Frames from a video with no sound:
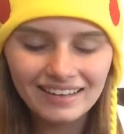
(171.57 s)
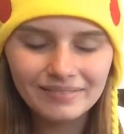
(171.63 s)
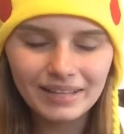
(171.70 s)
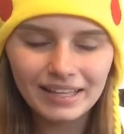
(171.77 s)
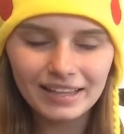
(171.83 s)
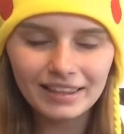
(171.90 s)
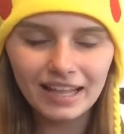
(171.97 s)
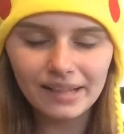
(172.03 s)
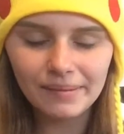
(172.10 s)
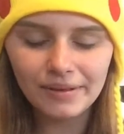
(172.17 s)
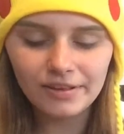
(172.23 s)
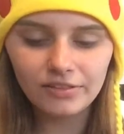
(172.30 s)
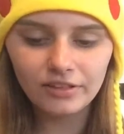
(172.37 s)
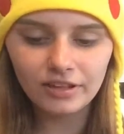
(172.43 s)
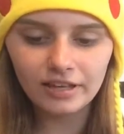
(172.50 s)
That's
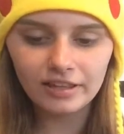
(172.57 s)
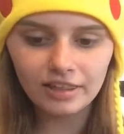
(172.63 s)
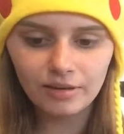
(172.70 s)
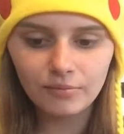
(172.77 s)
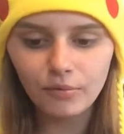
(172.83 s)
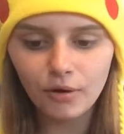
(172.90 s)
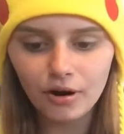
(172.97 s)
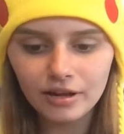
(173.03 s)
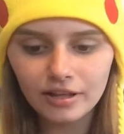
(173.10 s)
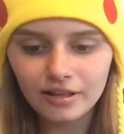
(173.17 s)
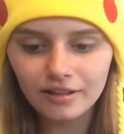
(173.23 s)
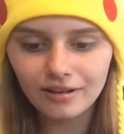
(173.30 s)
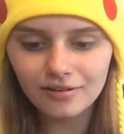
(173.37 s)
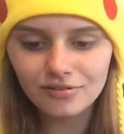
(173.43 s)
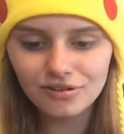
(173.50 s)
basically Team Rocket in
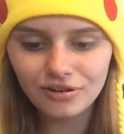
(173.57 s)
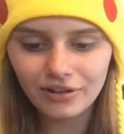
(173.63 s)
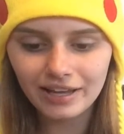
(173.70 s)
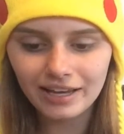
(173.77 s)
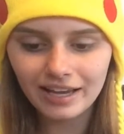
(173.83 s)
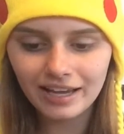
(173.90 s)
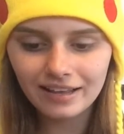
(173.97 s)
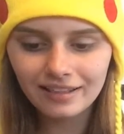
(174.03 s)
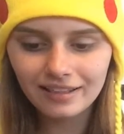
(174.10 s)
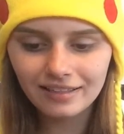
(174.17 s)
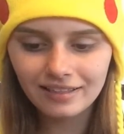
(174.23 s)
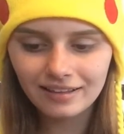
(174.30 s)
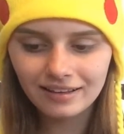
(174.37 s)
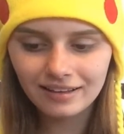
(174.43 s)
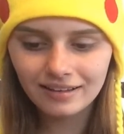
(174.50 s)
a nutshell, I guess.